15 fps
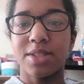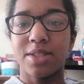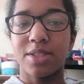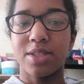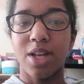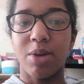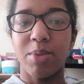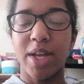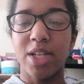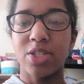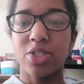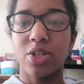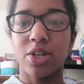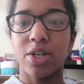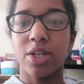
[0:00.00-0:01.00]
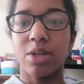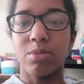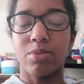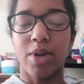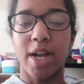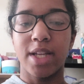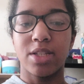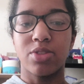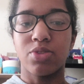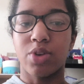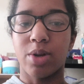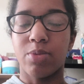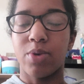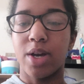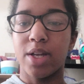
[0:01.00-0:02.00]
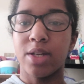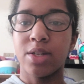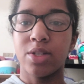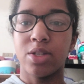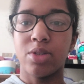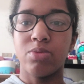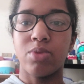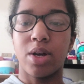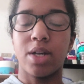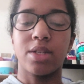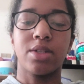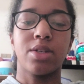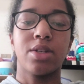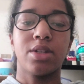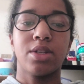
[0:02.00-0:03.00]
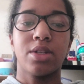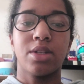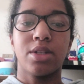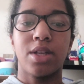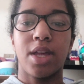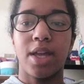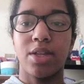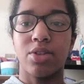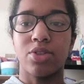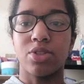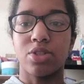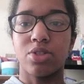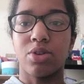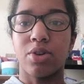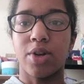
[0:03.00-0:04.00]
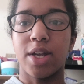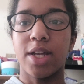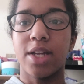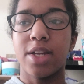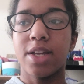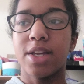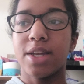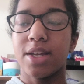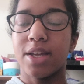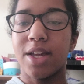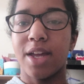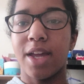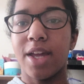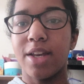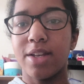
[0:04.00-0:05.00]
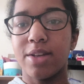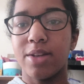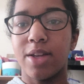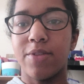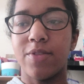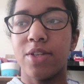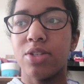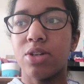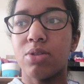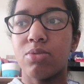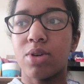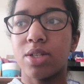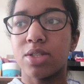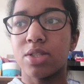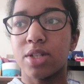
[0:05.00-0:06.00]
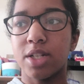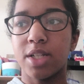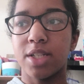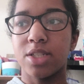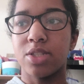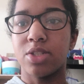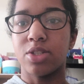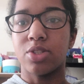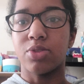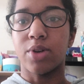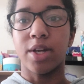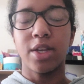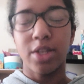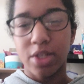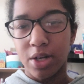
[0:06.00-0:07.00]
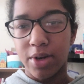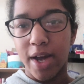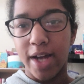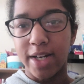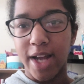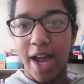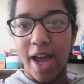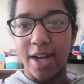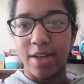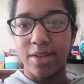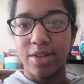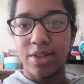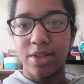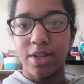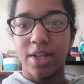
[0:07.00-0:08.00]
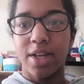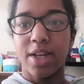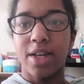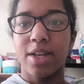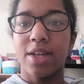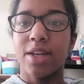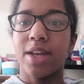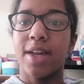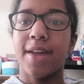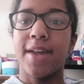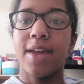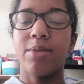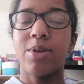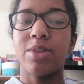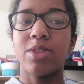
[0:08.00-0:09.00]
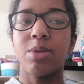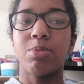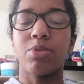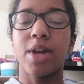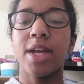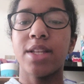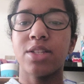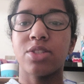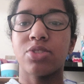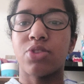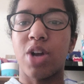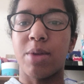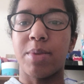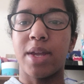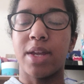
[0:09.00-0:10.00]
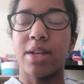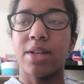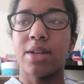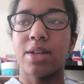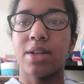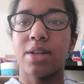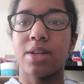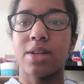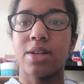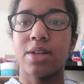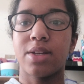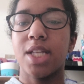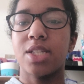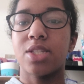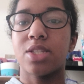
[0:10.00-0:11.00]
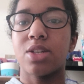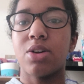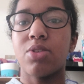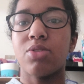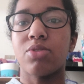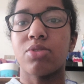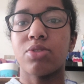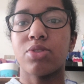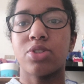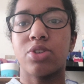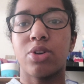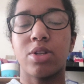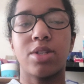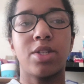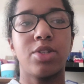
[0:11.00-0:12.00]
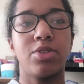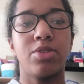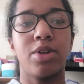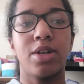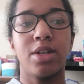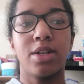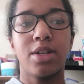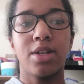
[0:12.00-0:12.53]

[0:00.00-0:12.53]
So make sure you brainstorm what you want in your story. And if you don't want certain things in your story, you don't have to add it. And with the brainstorming, it's so crucial to